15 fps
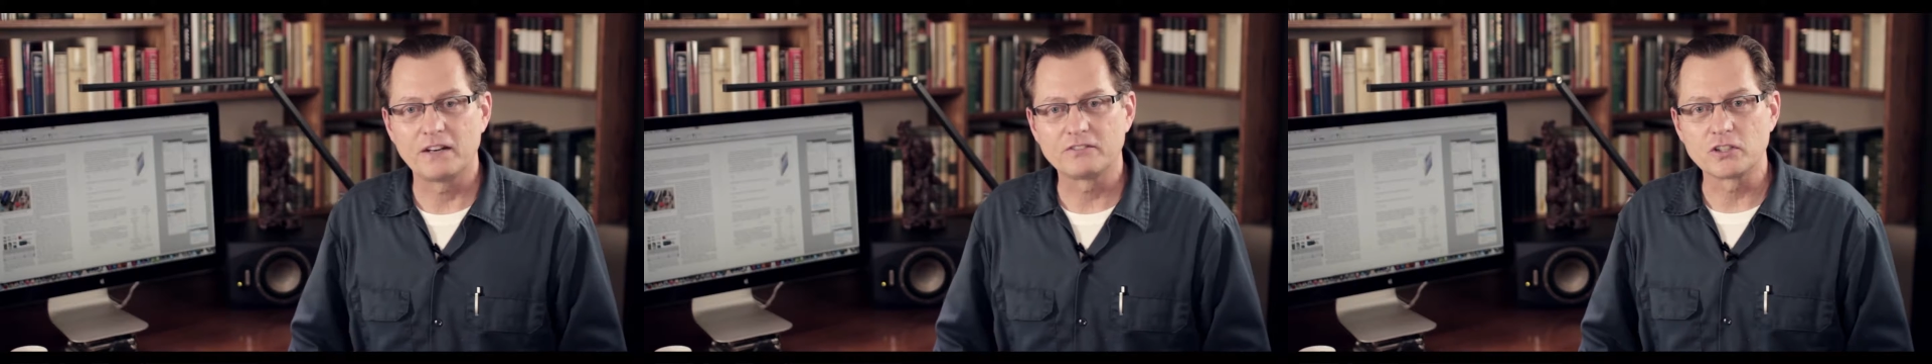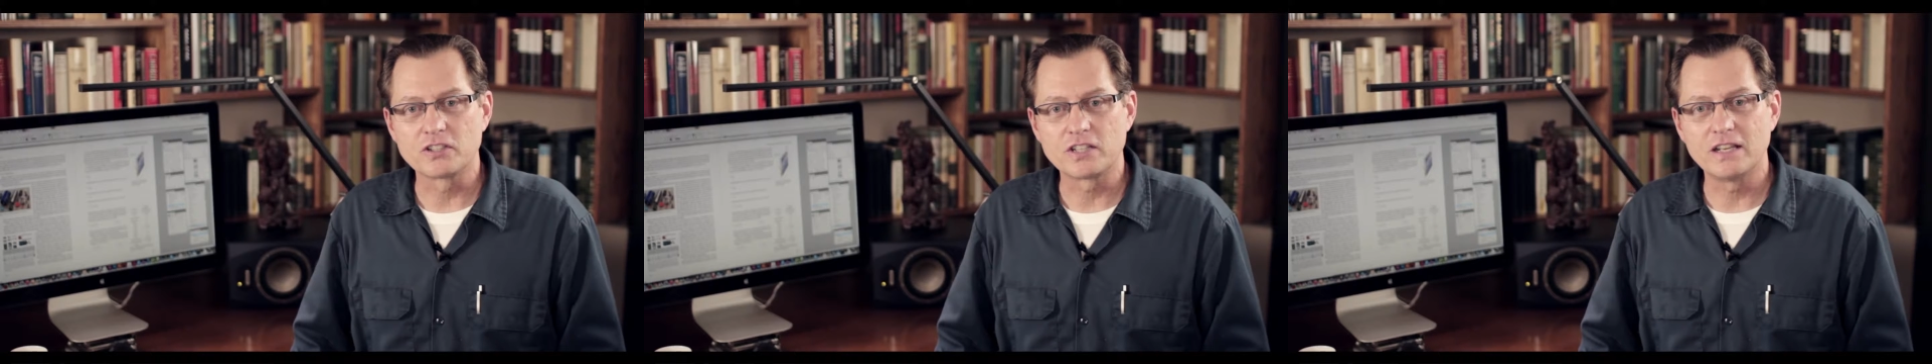
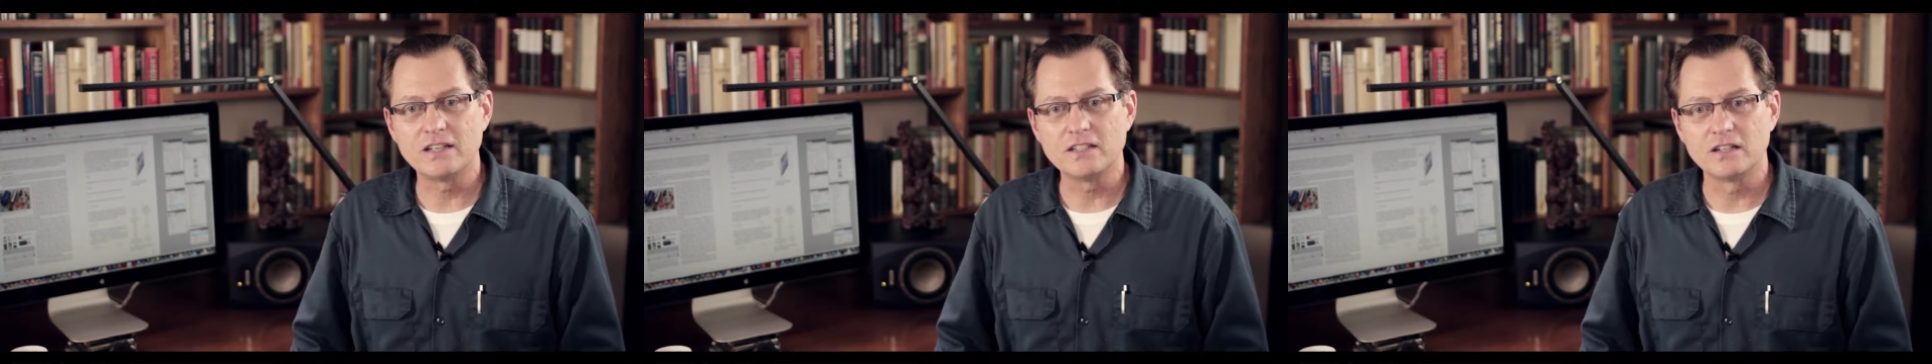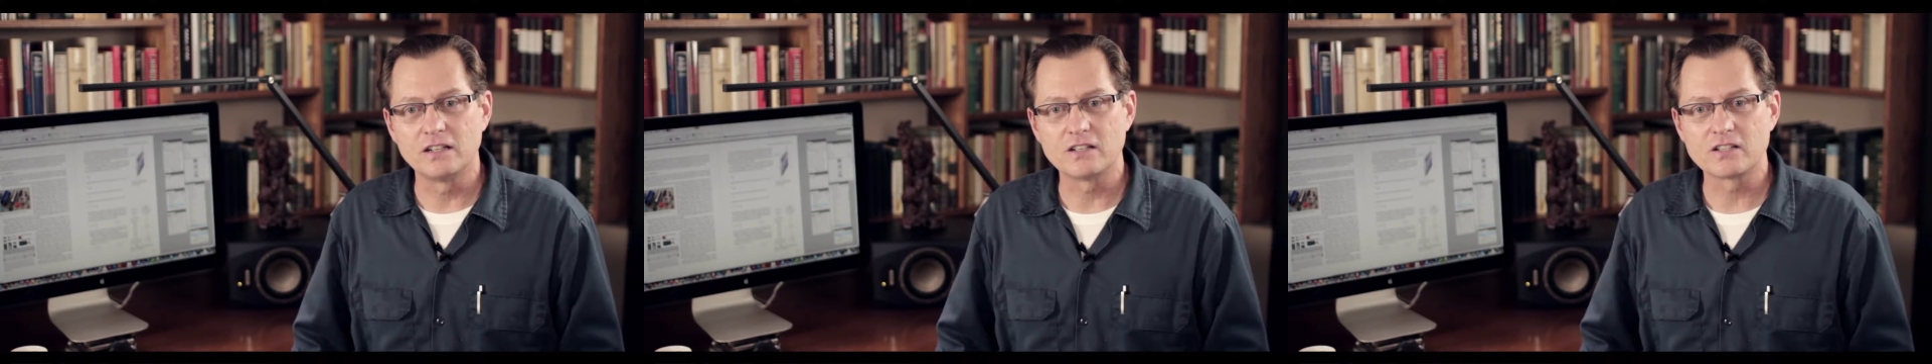after 10
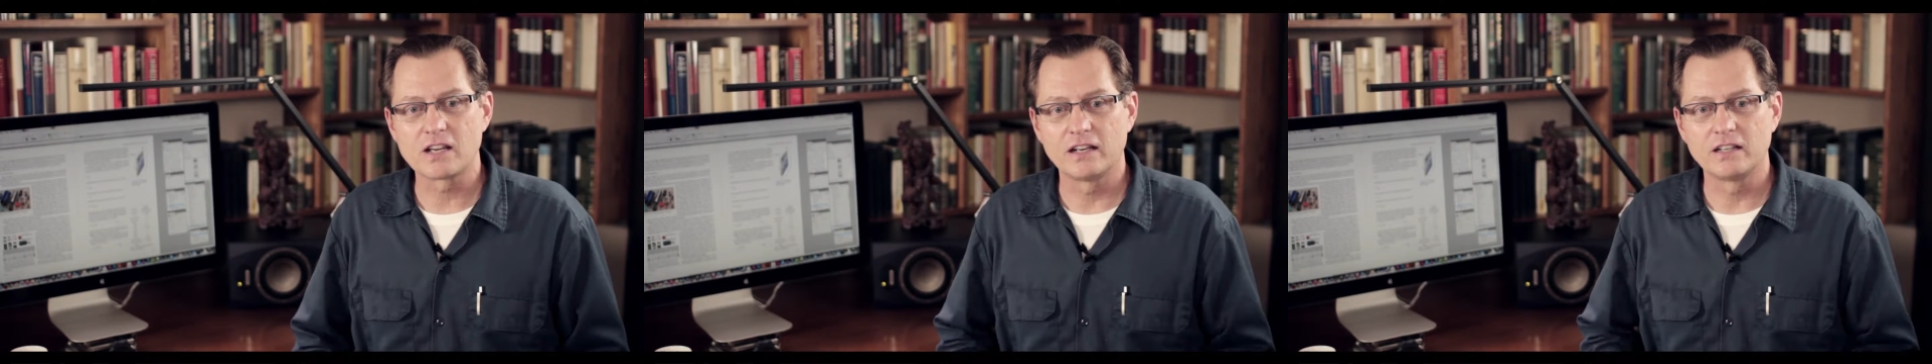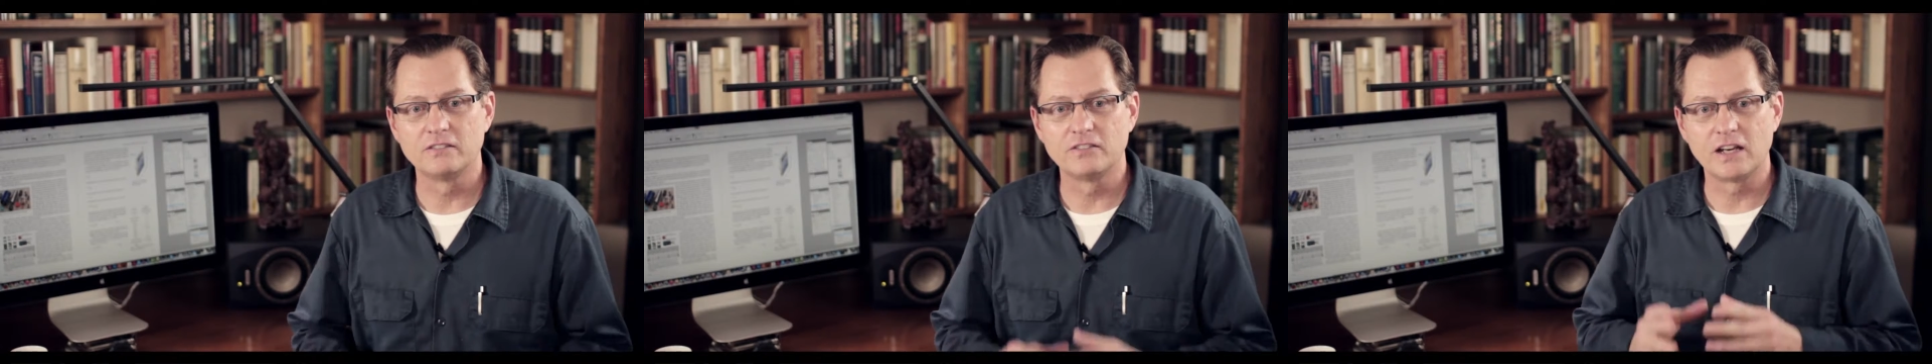years,
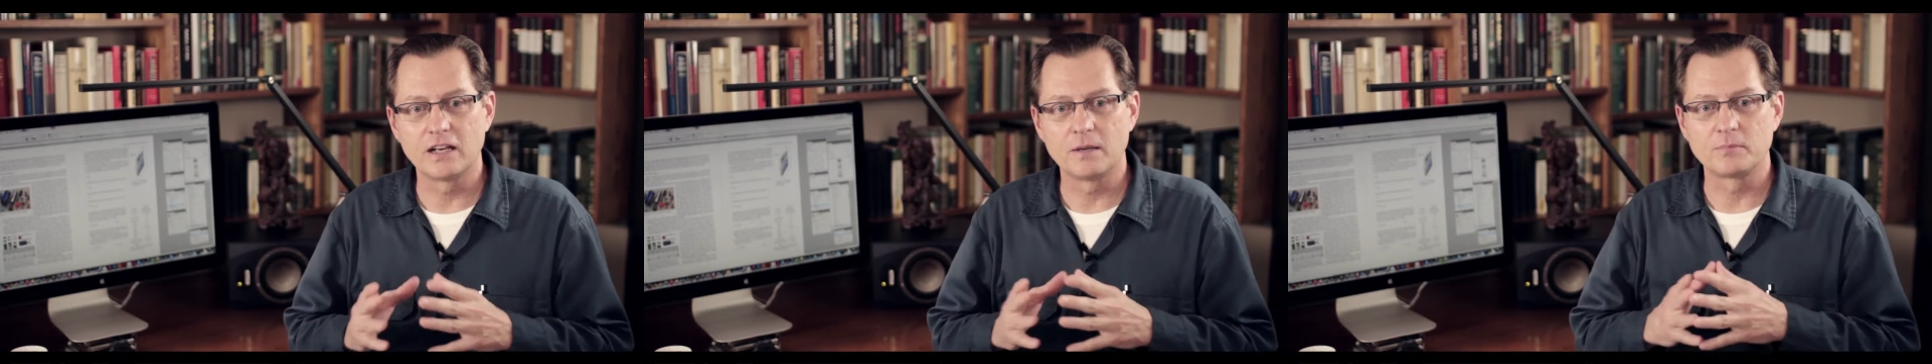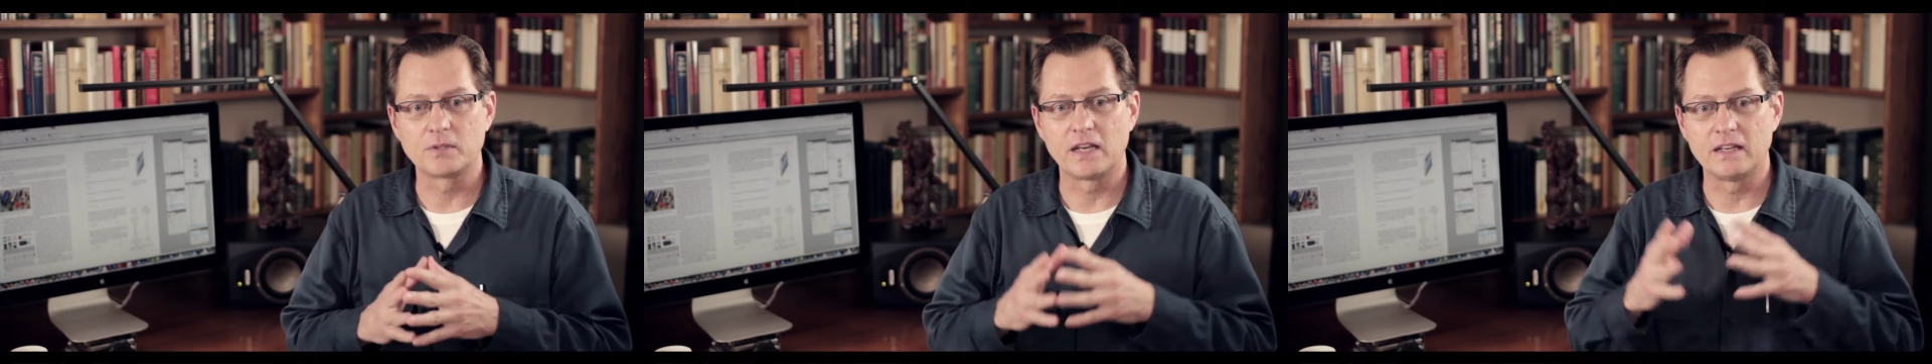I
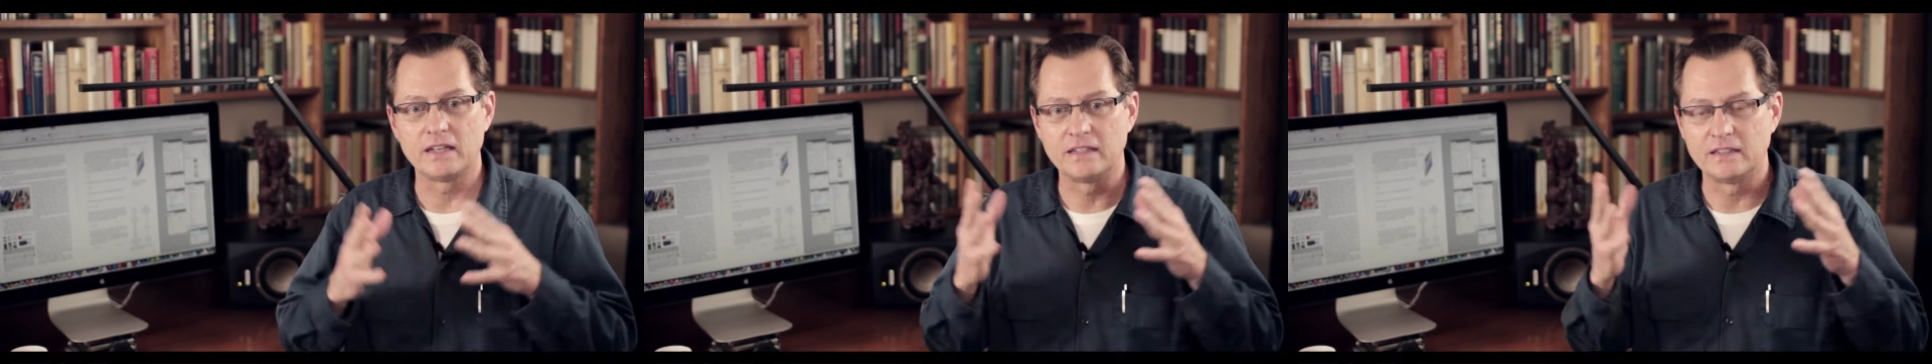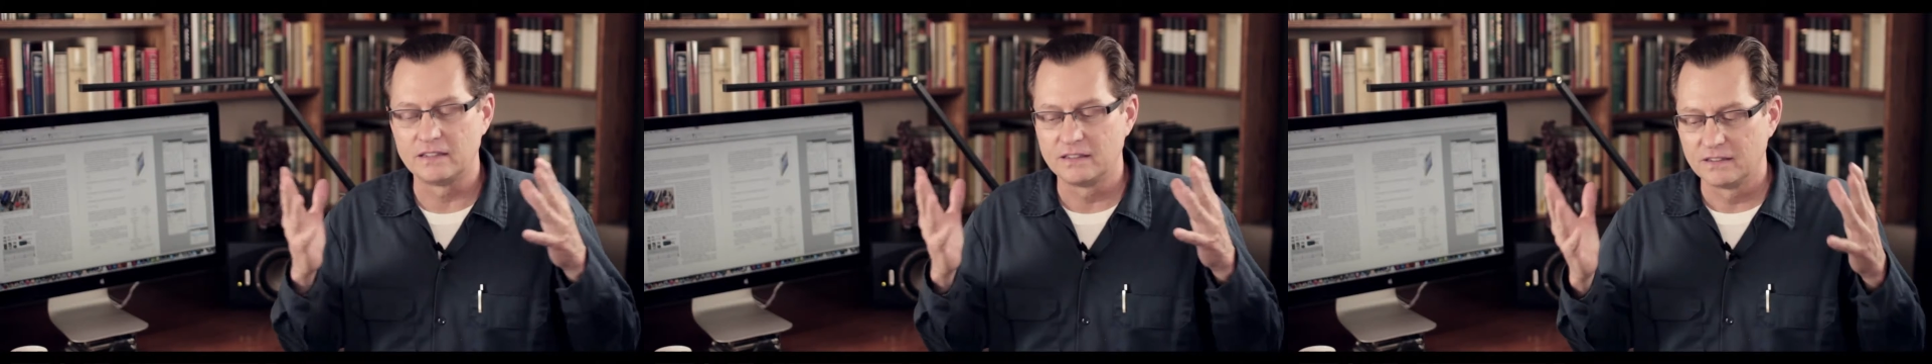developed
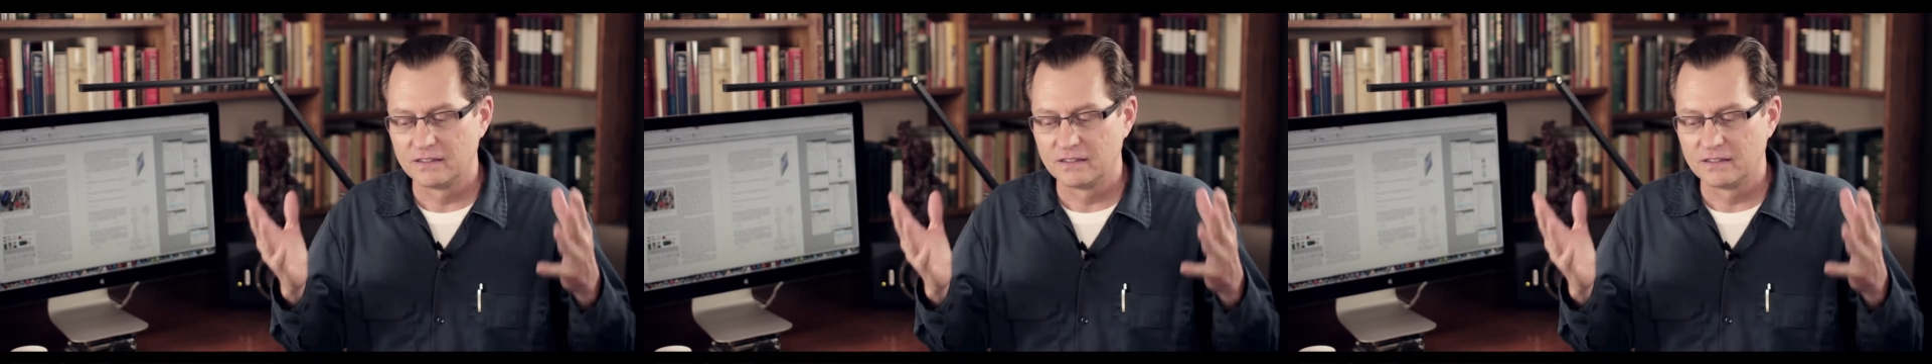a